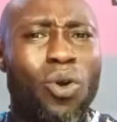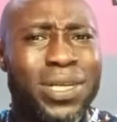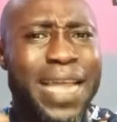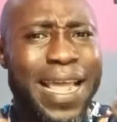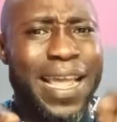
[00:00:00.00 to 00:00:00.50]

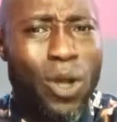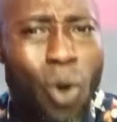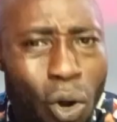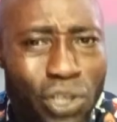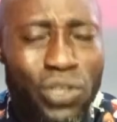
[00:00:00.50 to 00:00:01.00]
under a
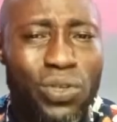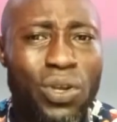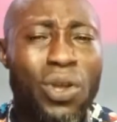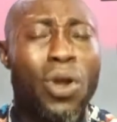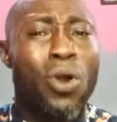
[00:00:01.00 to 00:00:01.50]
curse,
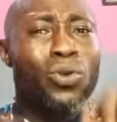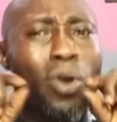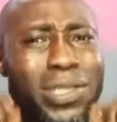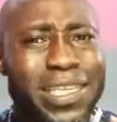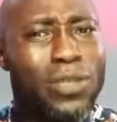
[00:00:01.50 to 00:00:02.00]

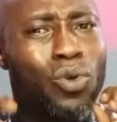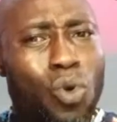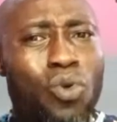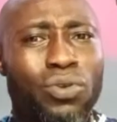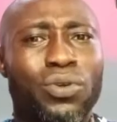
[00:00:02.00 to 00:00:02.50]
nothing
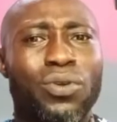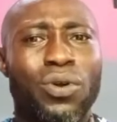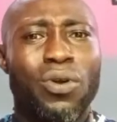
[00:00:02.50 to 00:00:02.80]
good